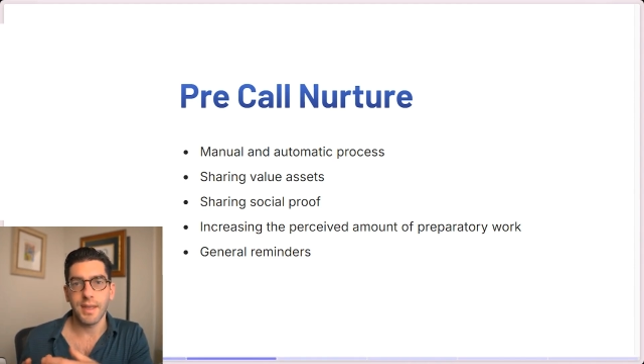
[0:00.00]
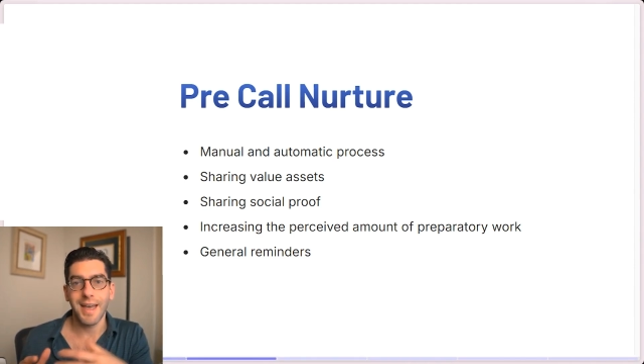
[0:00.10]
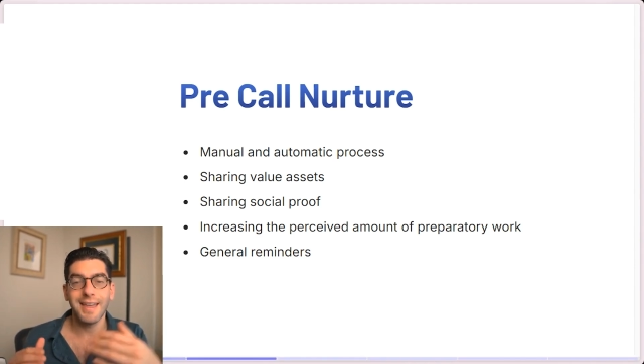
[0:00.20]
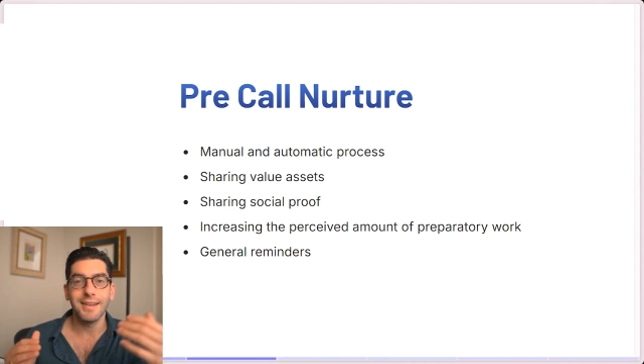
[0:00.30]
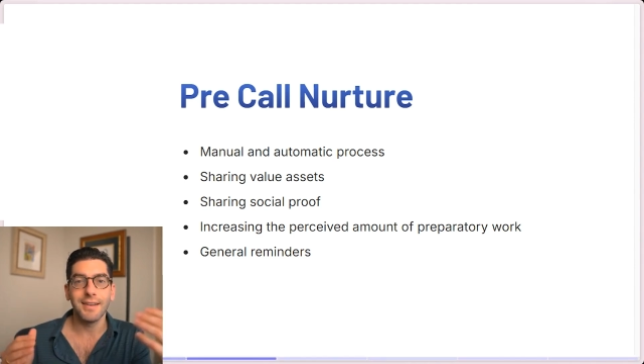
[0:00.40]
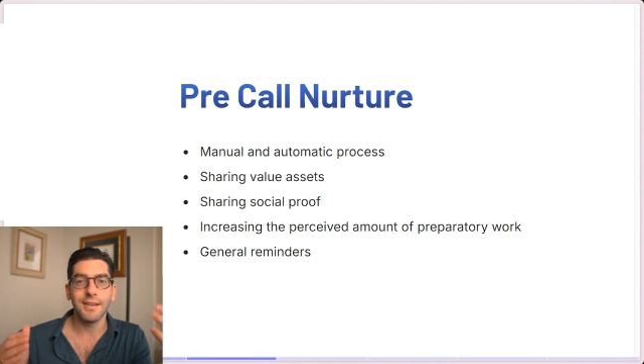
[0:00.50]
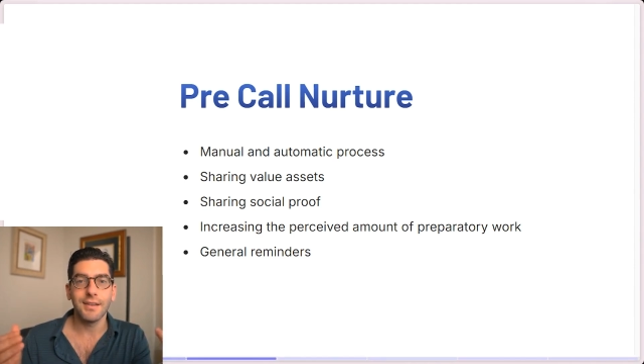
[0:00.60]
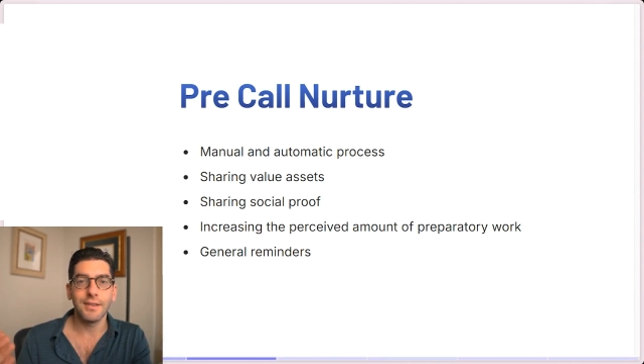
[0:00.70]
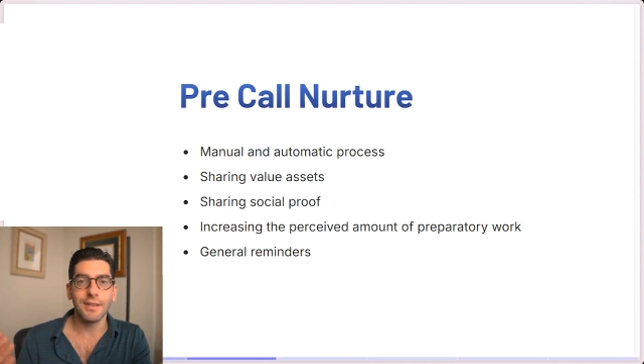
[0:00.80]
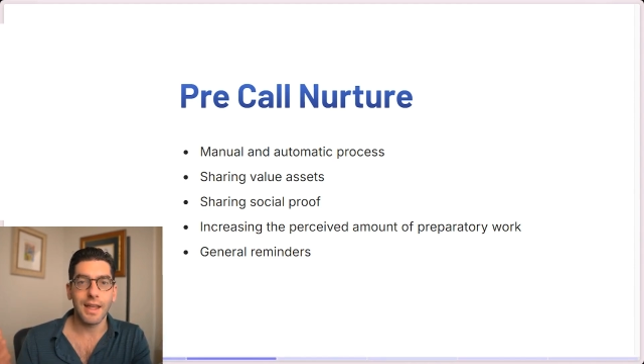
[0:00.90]
and
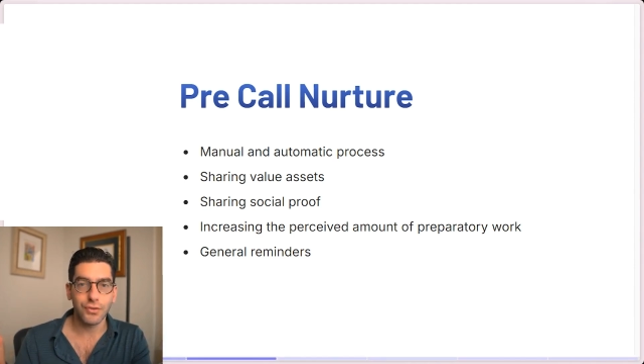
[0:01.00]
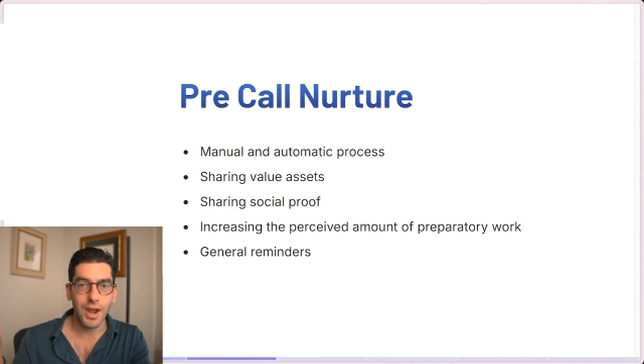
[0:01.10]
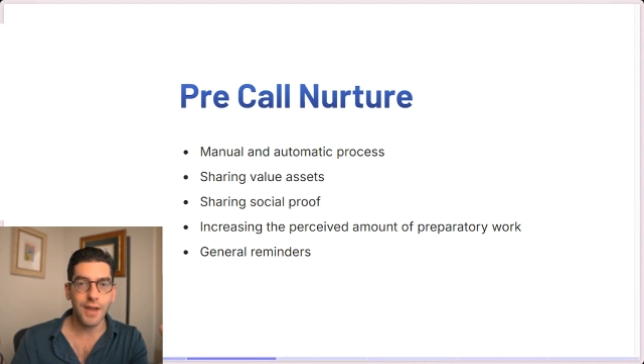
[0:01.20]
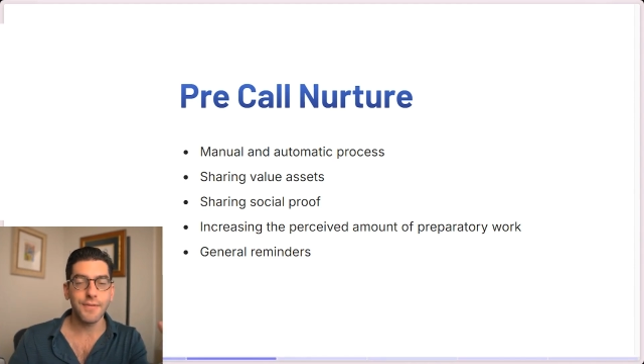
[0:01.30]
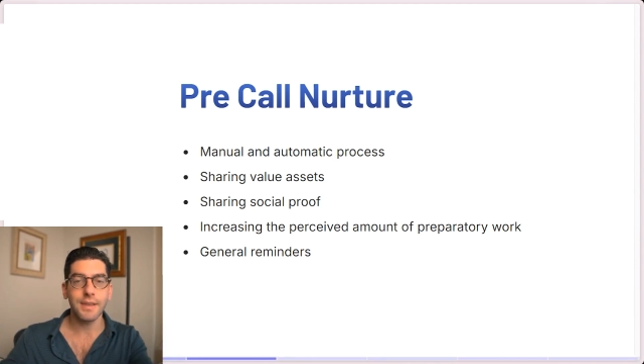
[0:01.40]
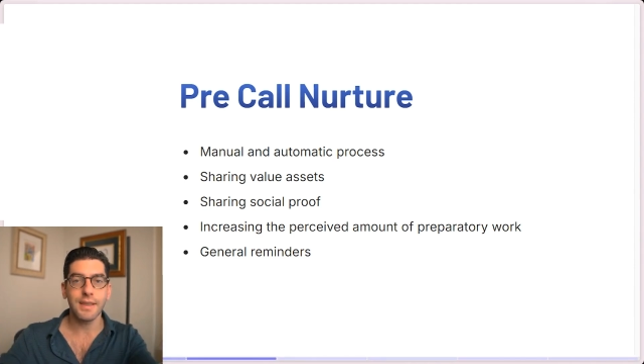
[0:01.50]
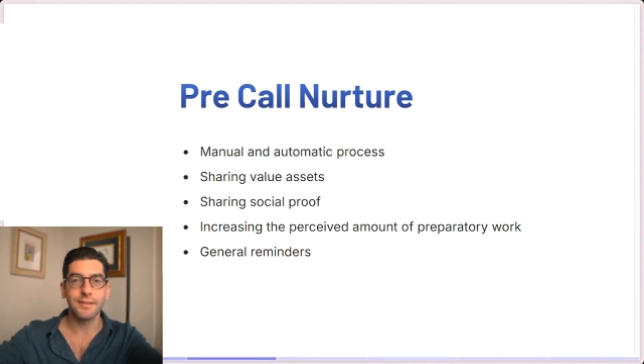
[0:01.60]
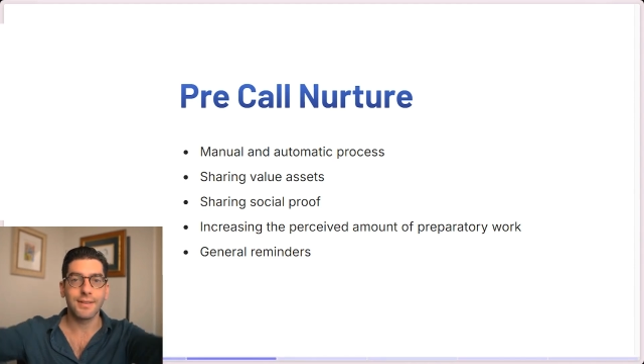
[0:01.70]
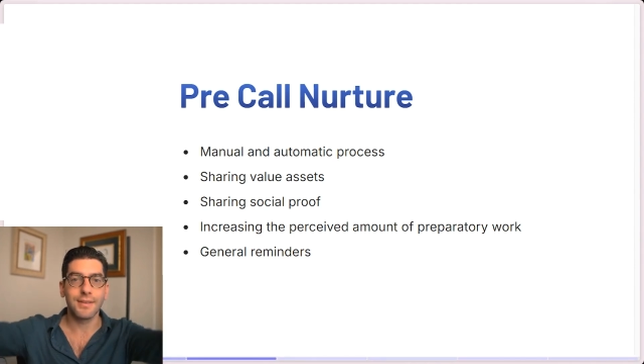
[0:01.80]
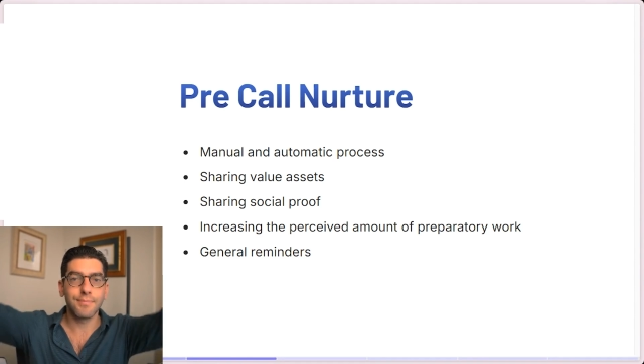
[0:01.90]
that traffic
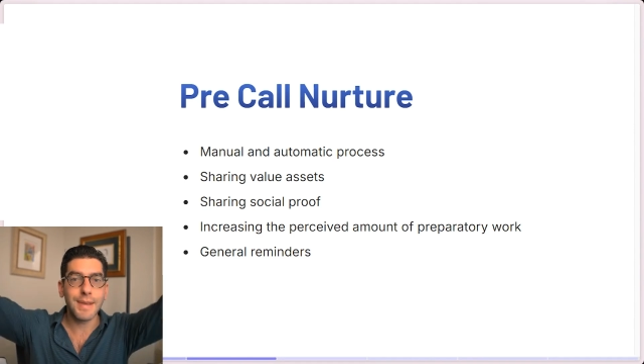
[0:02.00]
is